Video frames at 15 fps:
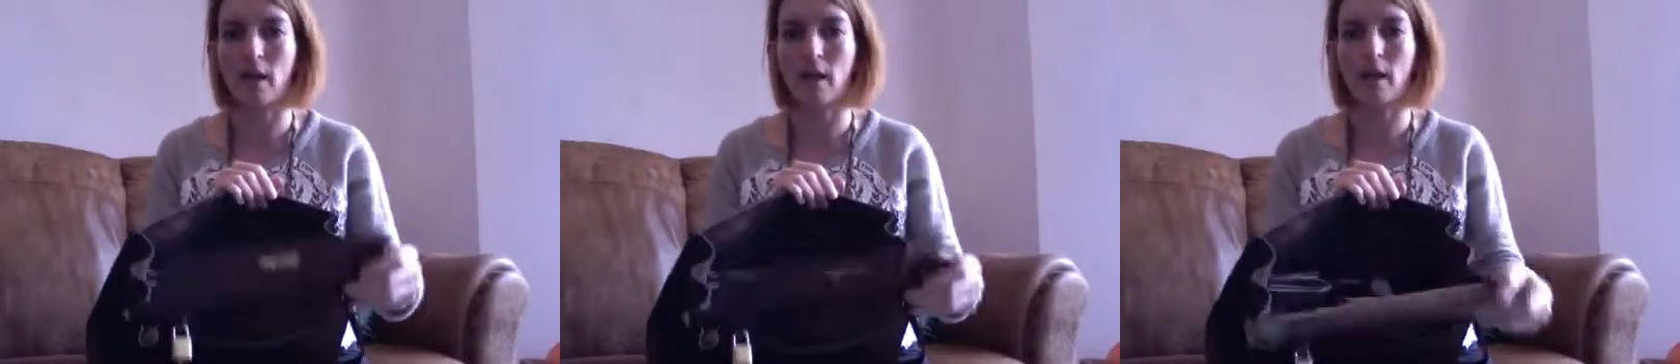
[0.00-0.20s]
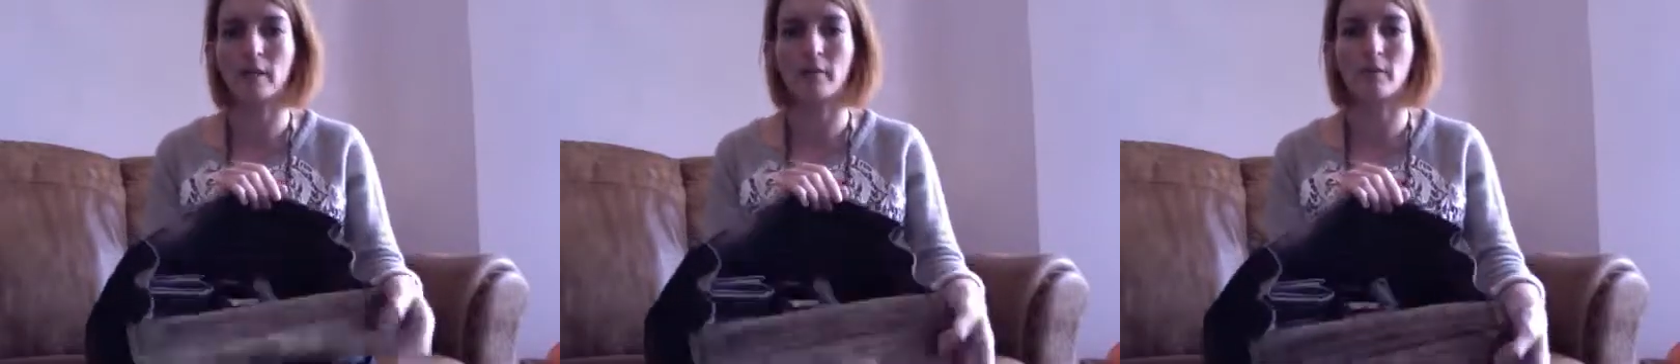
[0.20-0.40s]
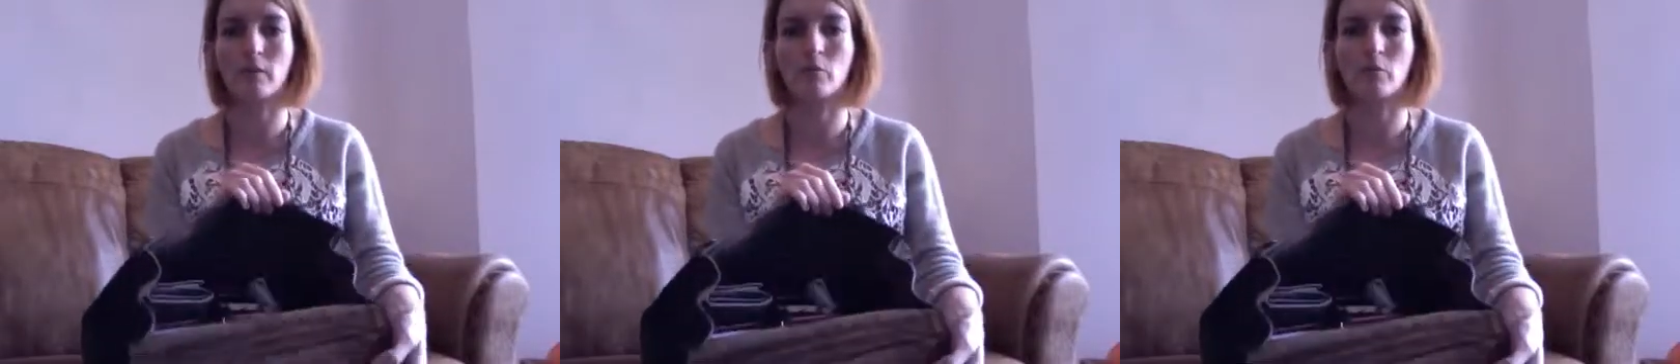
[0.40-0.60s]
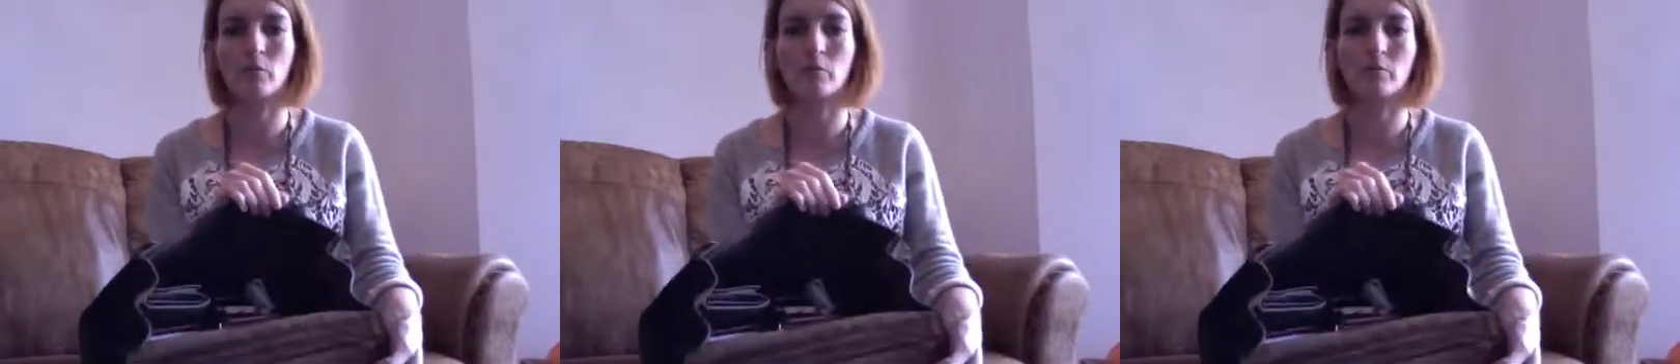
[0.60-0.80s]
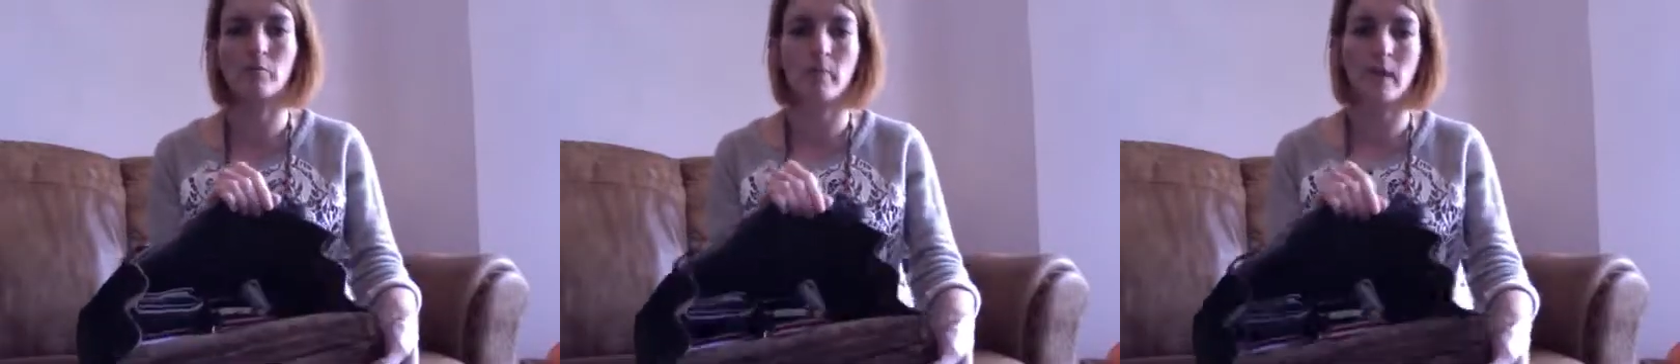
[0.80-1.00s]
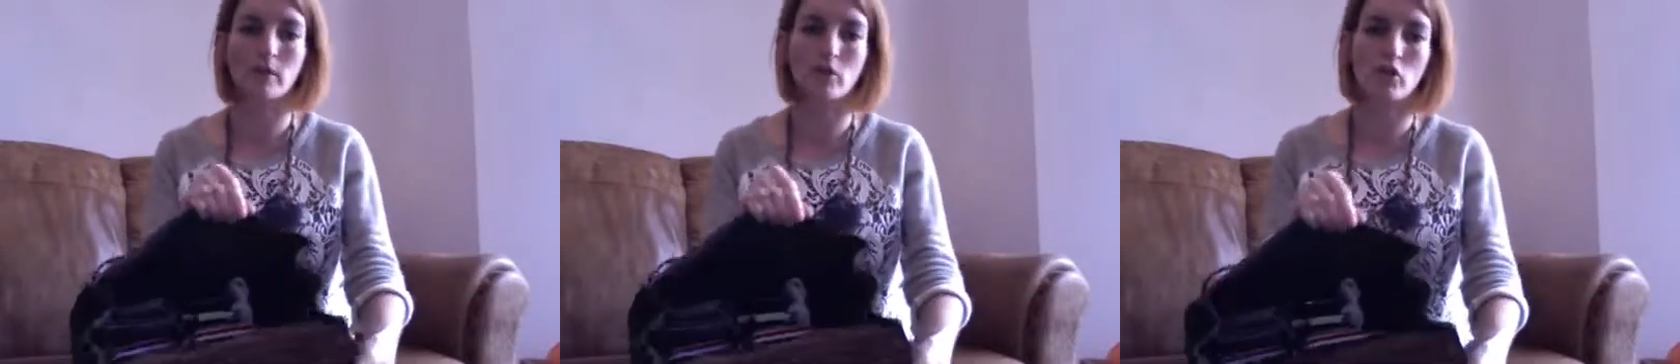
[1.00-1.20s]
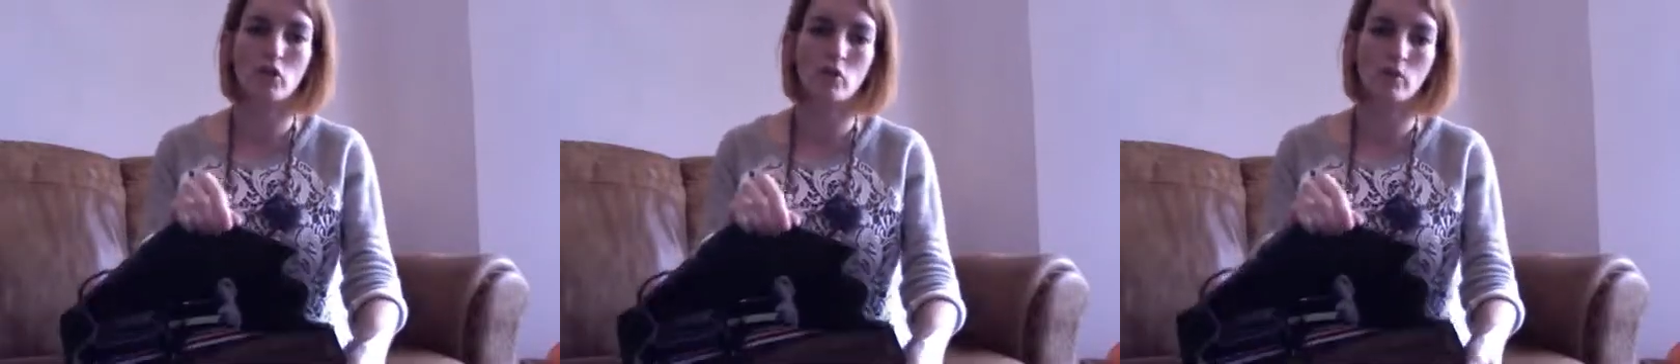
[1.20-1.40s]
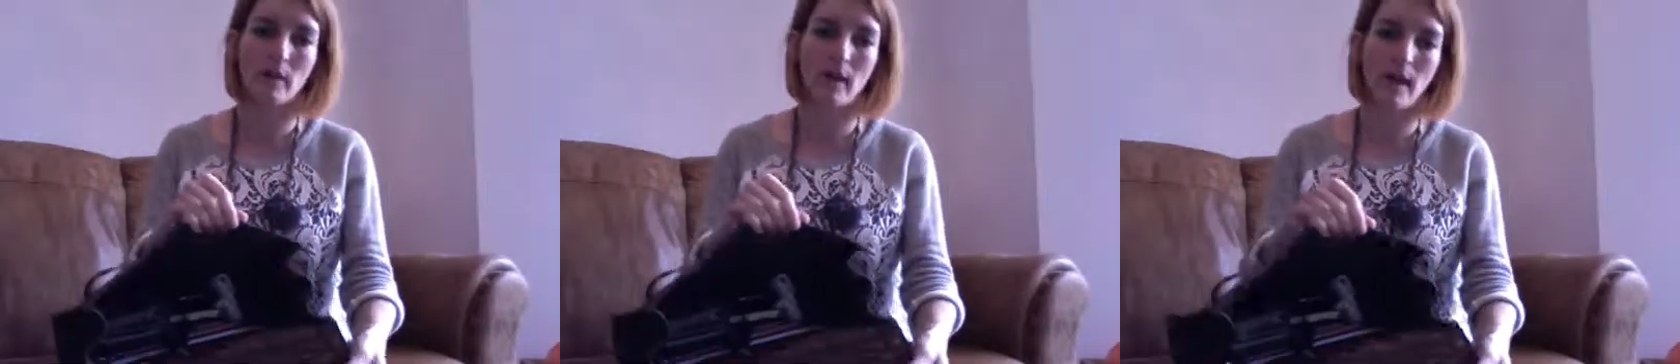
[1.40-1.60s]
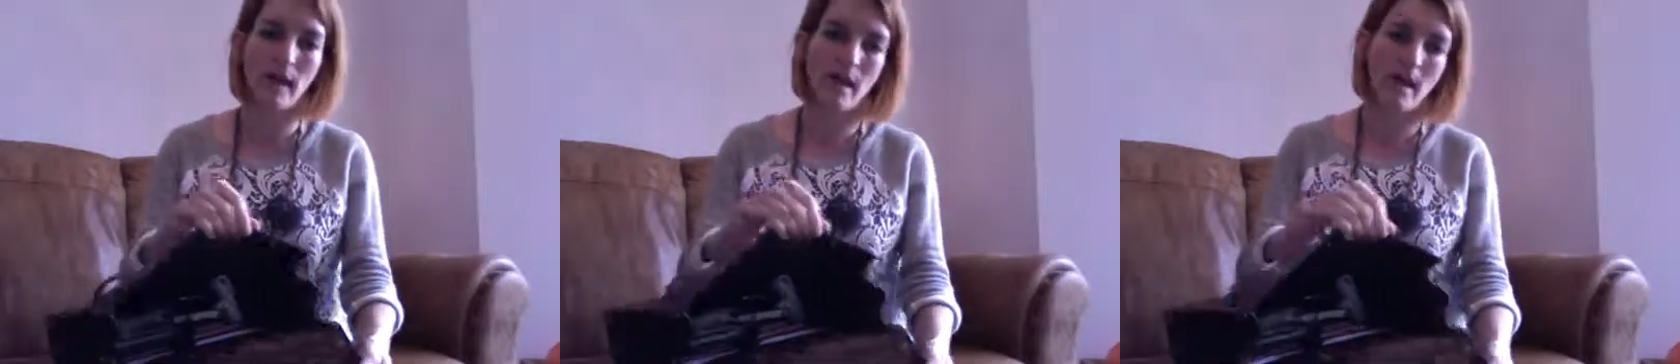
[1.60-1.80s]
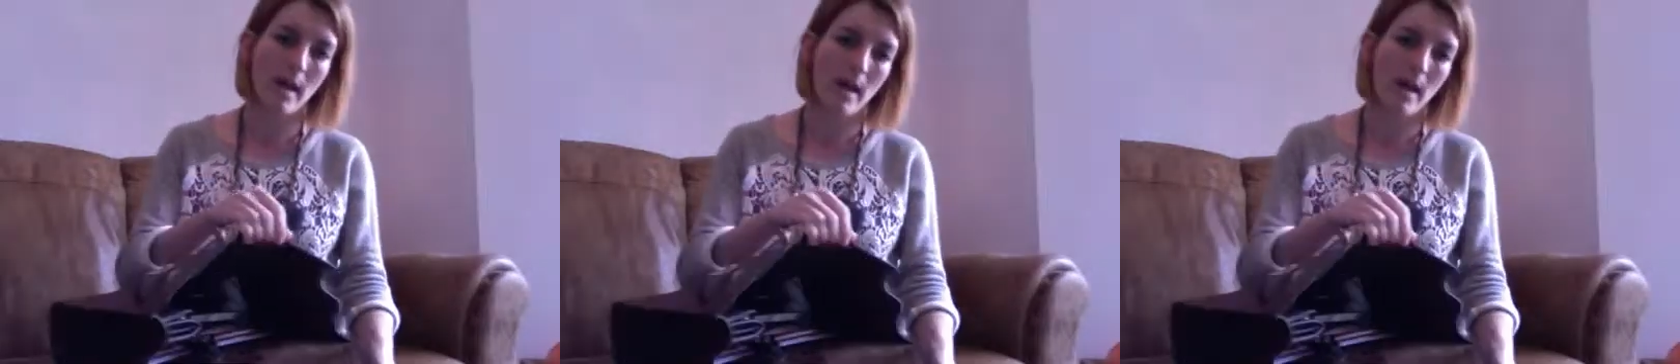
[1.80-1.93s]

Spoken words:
and would manage to get